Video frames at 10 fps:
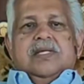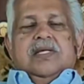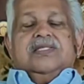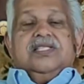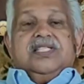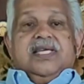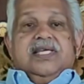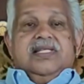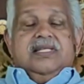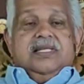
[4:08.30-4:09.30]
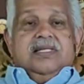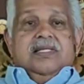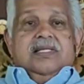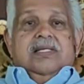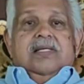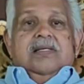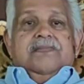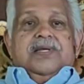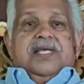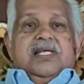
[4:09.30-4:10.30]
The second
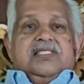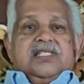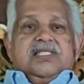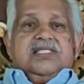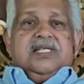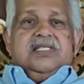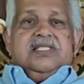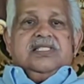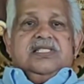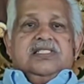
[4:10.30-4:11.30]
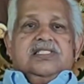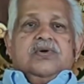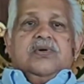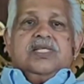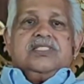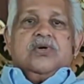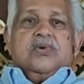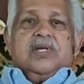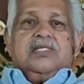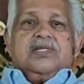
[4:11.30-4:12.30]
precancerous condition is called as
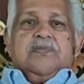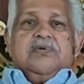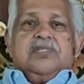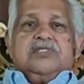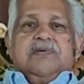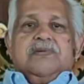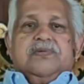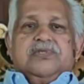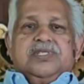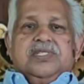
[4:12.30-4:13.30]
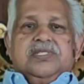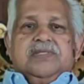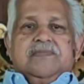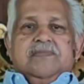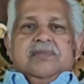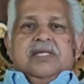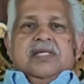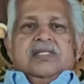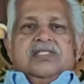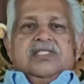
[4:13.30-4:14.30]
oral submucous fibrosis.
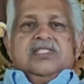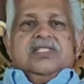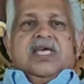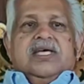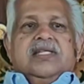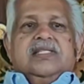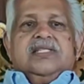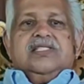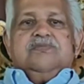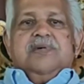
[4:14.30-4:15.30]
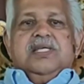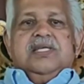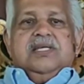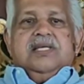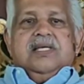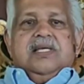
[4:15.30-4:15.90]
This is characterized by a